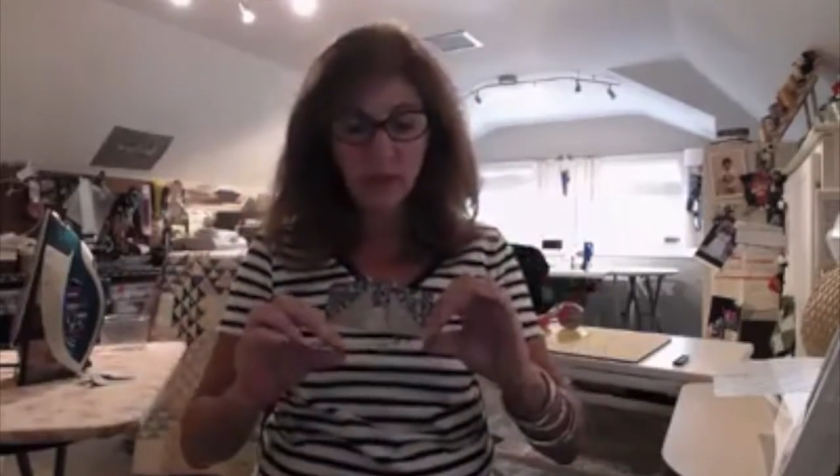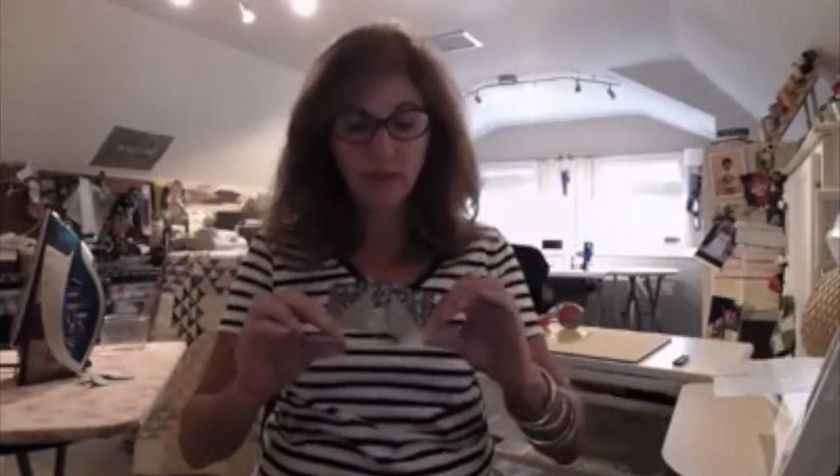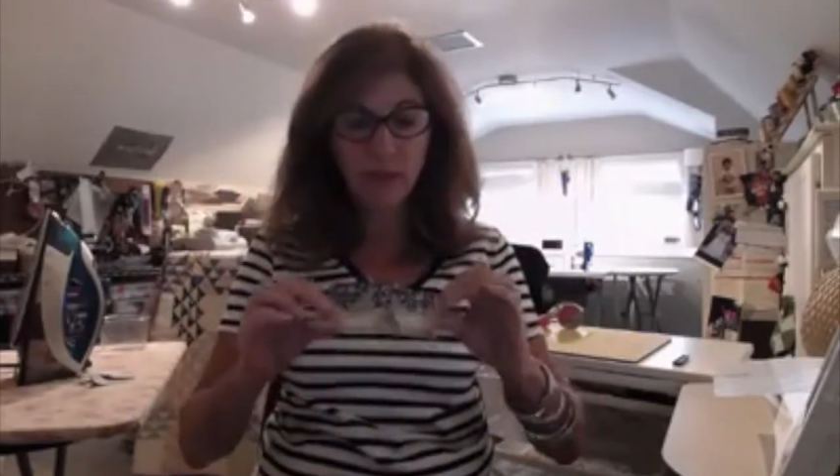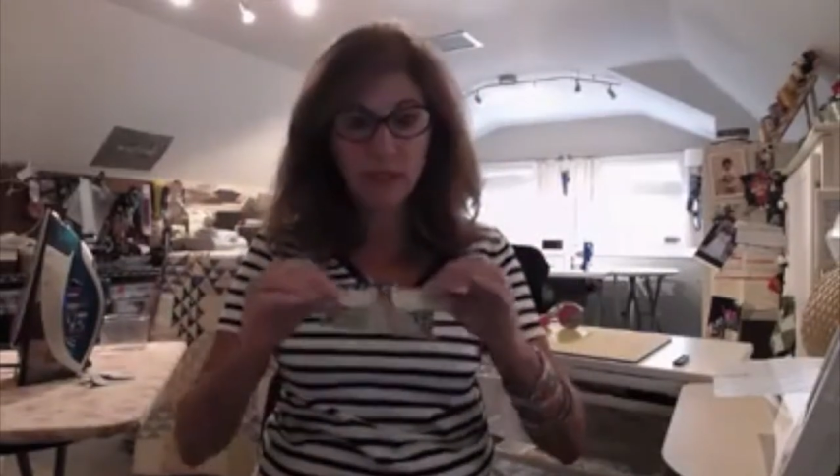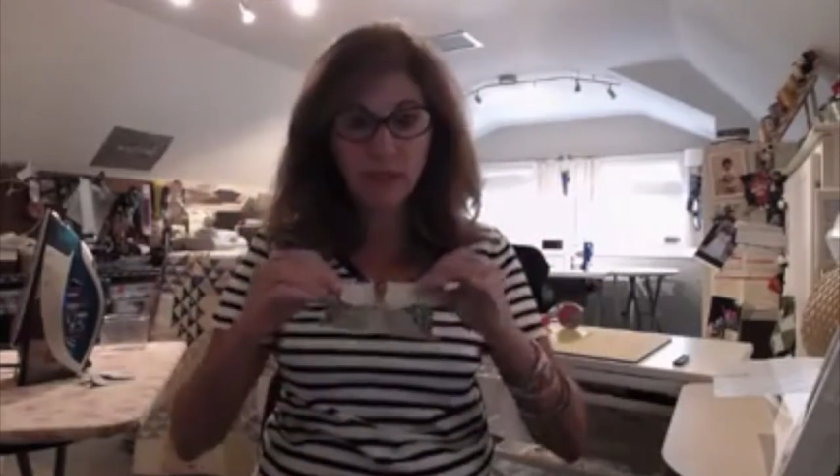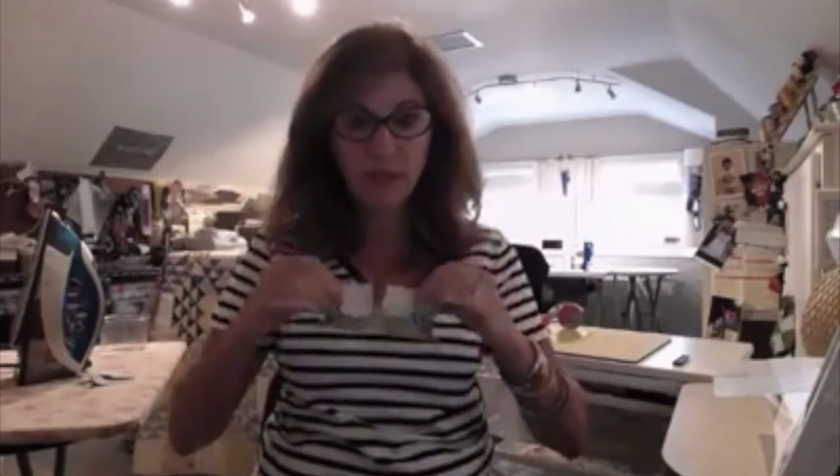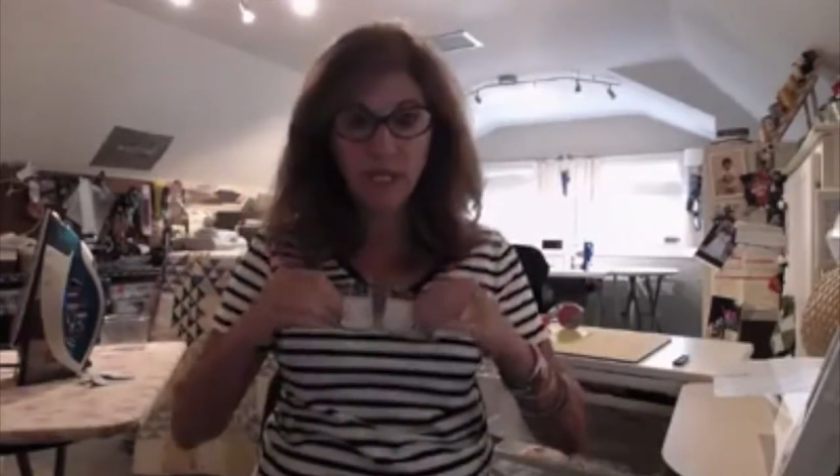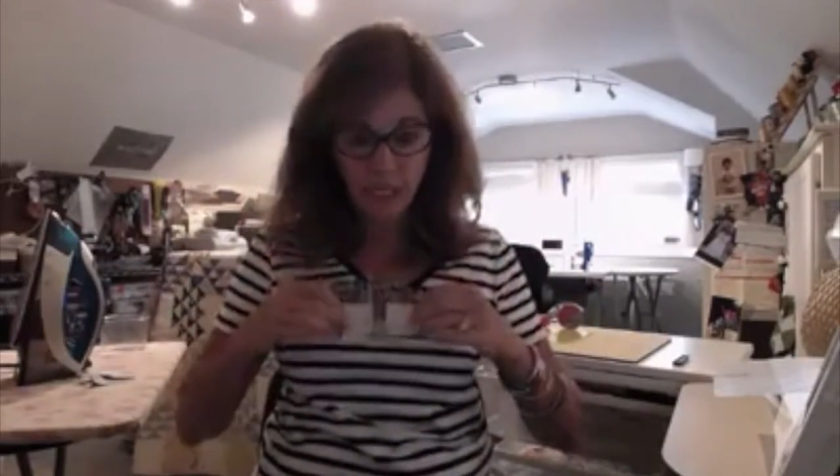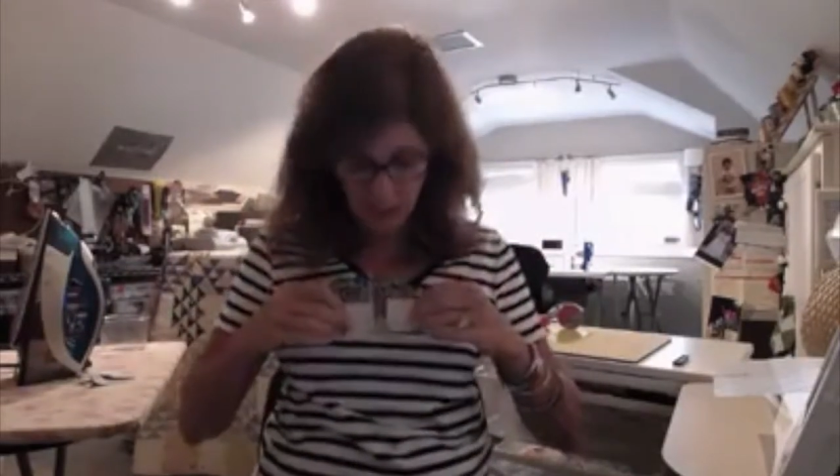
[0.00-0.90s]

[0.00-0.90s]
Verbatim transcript: I have this right here,